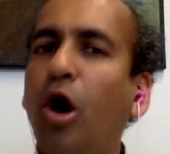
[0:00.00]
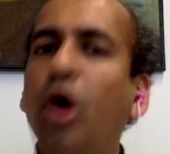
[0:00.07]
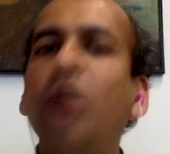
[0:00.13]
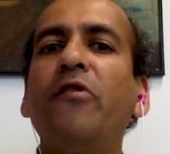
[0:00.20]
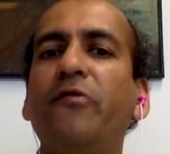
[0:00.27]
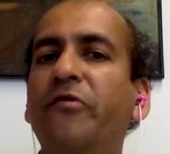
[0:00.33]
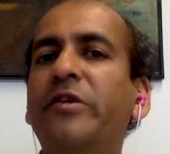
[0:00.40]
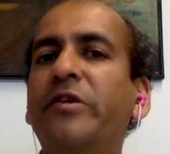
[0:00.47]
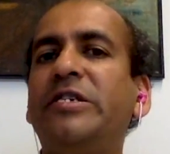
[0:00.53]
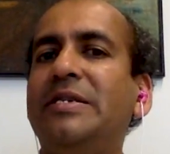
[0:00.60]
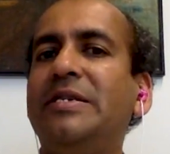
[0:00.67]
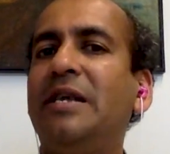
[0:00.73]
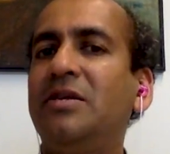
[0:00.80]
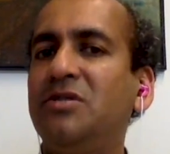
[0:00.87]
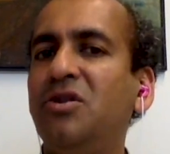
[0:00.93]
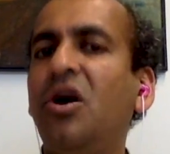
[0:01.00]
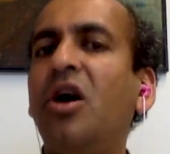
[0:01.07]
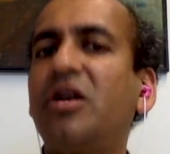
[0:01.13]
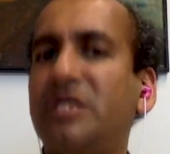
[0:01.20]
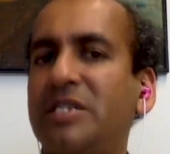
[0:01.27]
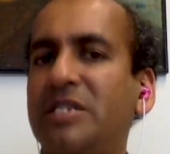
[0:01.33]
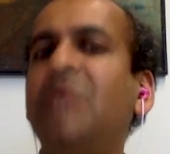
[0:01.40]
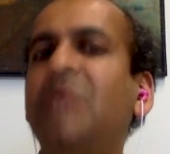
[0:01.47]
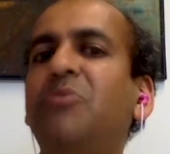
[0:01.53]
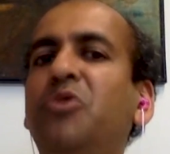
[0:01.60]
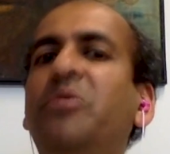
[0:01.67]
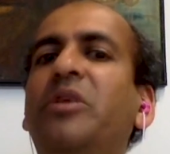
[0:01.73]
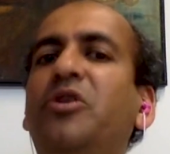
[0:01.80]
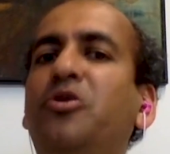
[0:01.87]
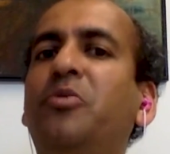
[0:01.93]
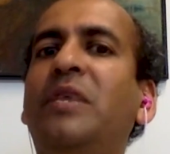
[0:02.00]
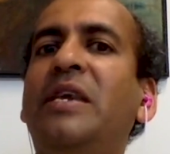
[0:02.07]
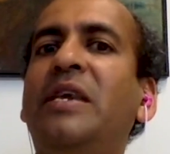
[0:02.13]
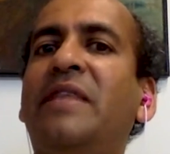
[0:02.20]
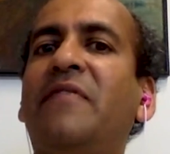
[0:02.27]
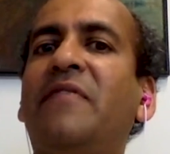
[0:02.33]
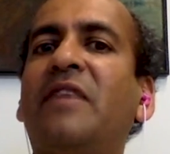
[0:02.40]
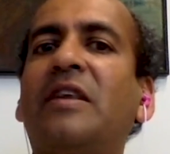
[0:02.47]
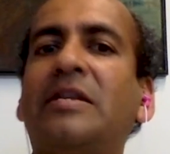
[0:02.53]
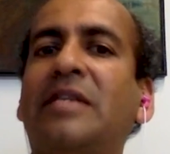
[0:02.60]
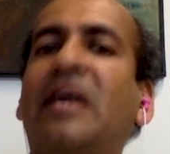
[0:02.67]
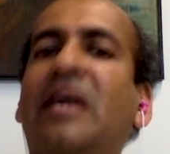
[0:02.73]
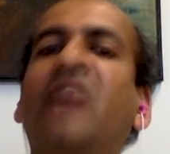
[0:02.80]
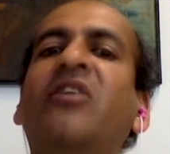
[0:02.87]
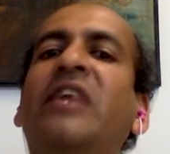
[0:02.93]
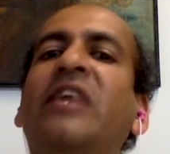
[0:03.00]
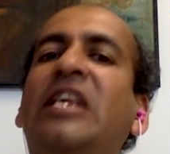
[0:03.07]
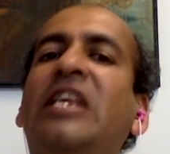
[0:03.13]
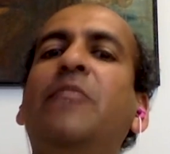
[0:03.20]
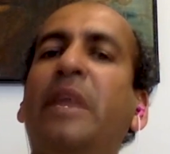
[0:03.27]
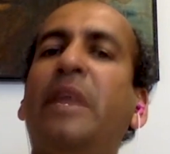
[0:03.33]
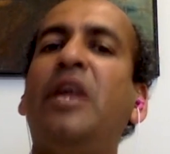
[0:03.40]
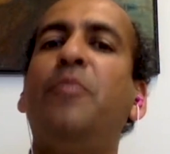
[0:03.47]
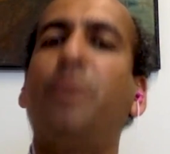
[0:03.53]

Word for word: all of which does not seem to me to be a thoroughly independent